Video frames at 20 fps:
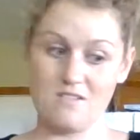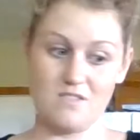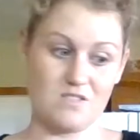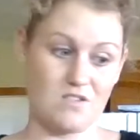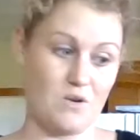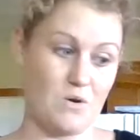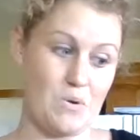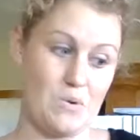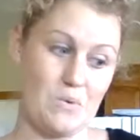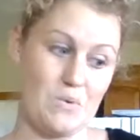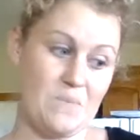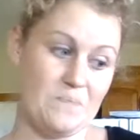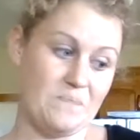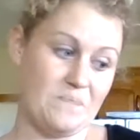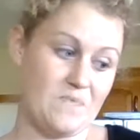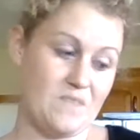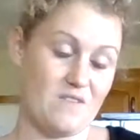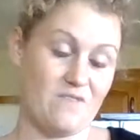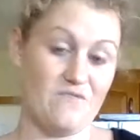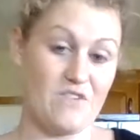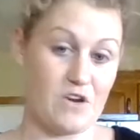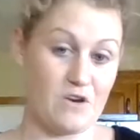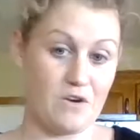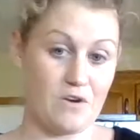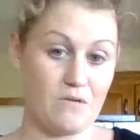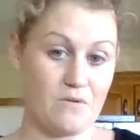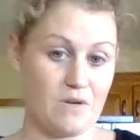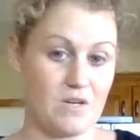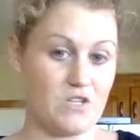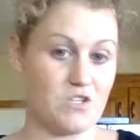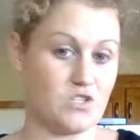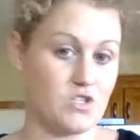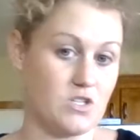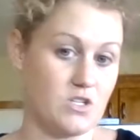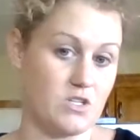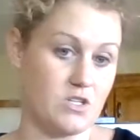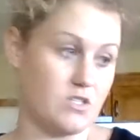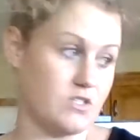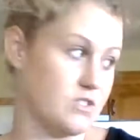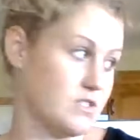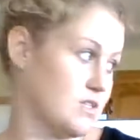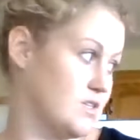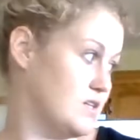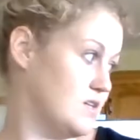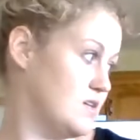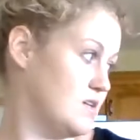so that really reassures